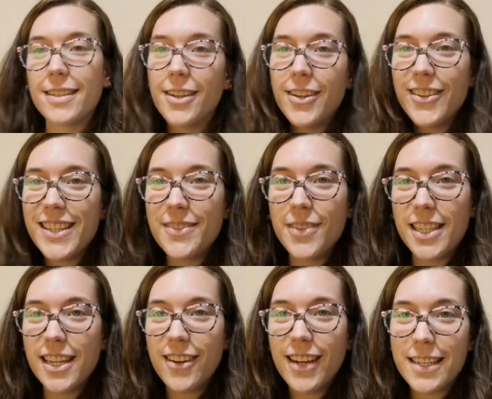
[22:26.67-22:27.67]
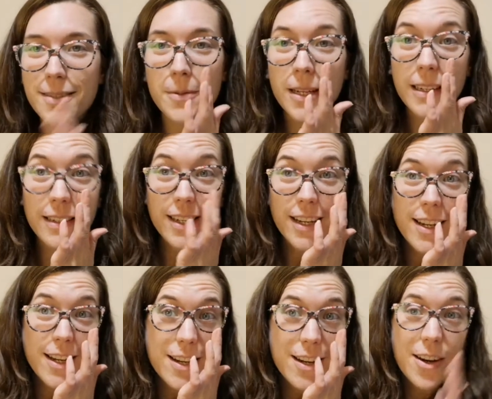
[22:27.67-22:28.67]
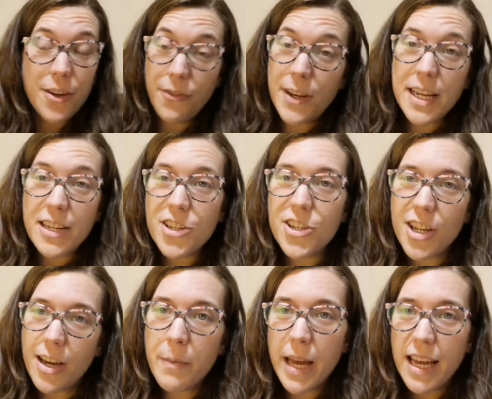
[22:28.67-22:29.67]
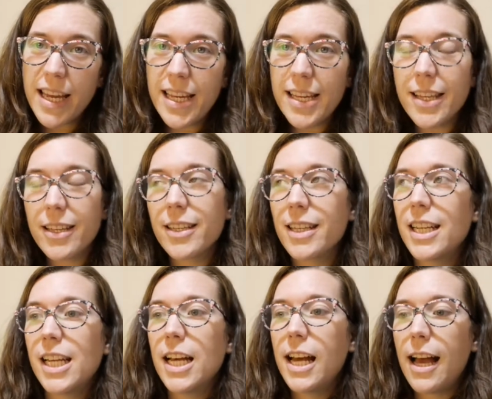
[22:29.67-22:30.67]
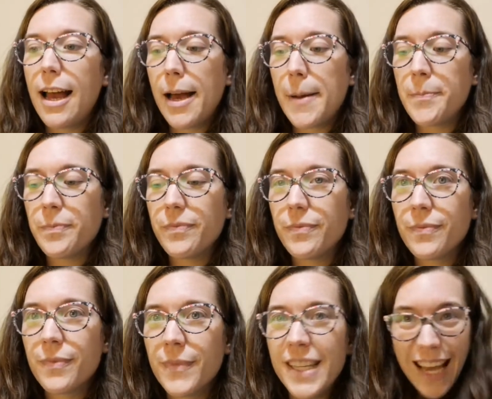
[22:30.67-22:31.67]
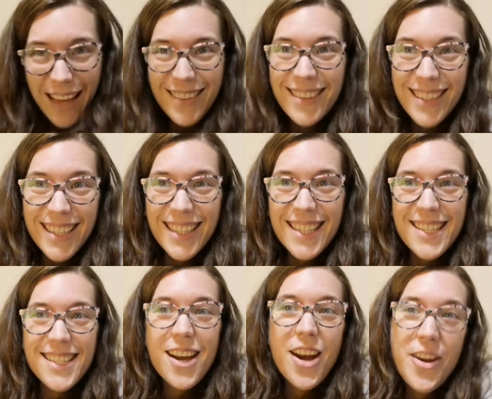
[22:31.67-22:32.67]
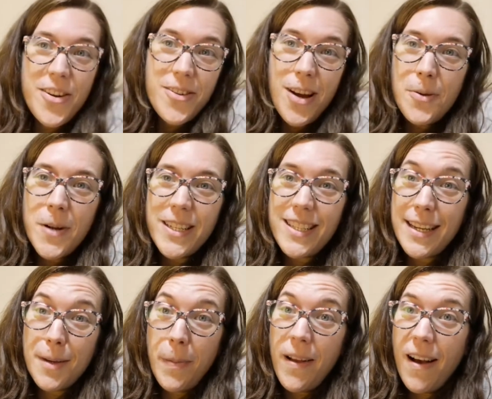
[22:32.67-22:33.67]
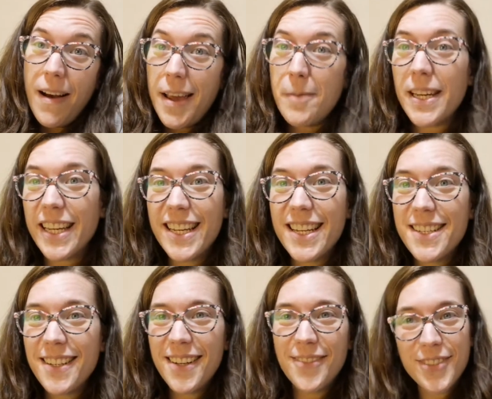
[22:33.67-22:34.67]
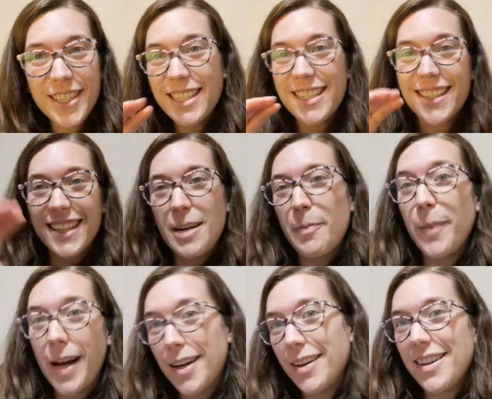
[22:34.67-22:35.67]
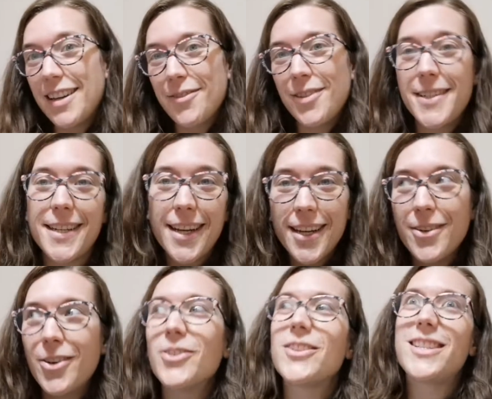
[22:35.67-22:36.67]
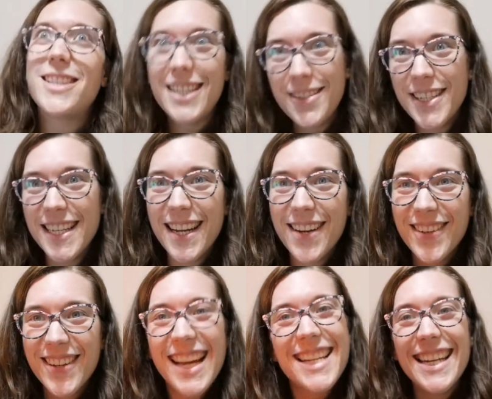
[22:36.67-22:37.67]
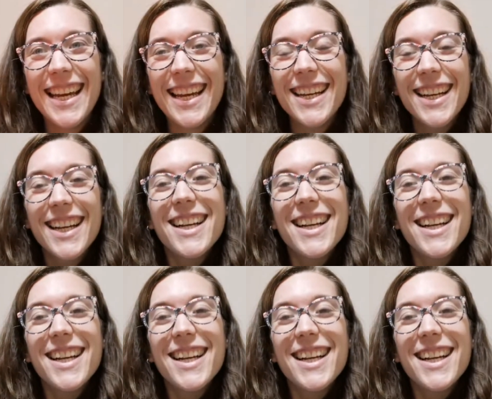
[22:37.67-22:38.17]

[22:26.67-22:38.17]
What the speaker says: to this video as and when I finish a make. Yeah, so I won't say goodbye because I'm just going to bung another video onto this video when I edit.